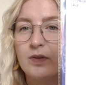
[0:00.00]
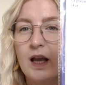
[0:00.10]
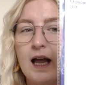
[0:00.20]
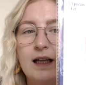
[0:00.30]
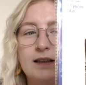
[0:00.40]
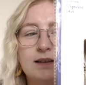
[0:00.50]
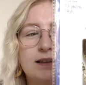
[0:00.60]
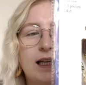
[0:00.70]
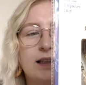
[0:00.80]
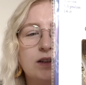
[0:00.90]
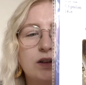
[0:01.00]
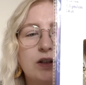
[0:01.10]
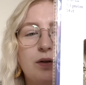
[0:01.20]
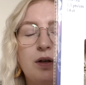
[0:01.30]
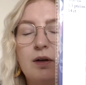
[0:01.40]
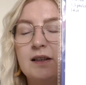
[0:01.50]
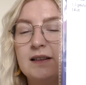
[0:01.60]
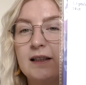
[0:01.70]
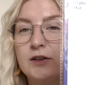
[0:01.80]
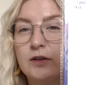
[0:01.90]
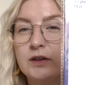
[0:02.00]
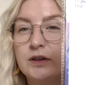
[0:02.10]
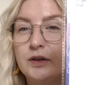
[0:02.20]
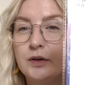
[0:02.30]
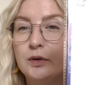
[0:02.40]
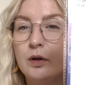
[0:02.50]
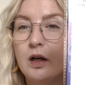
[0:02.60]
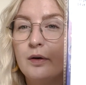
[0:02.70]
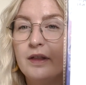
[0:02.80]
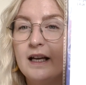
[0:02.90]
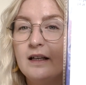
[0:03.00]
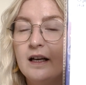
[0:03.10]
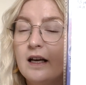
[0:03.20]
and it's so you can stitch onto clothing.